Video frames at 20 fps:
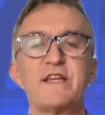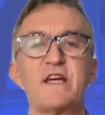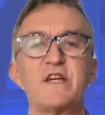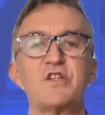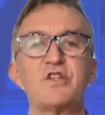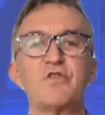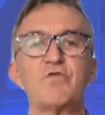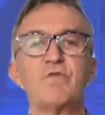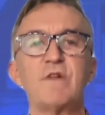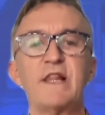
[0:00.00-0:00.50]

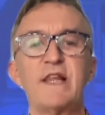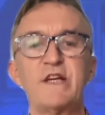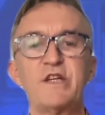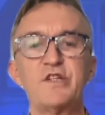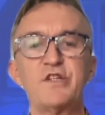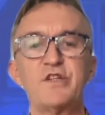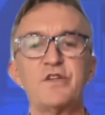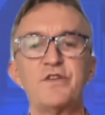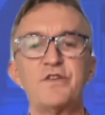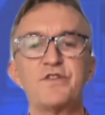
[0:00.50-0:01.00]
Asia
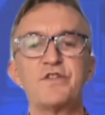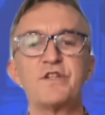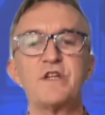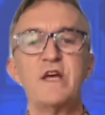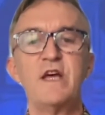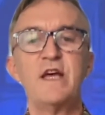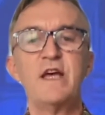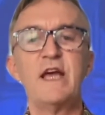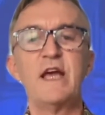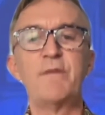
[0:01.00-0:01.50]
relations
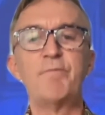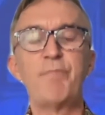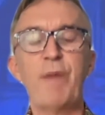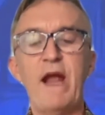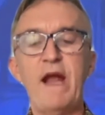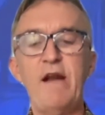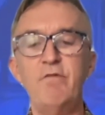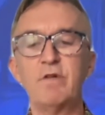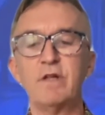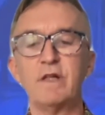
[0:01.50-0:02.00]
in
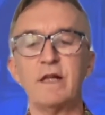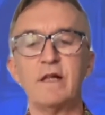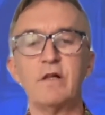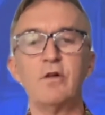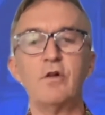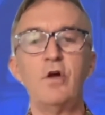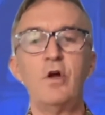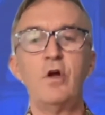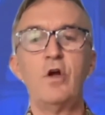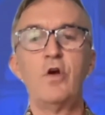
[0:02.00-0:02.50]
parallel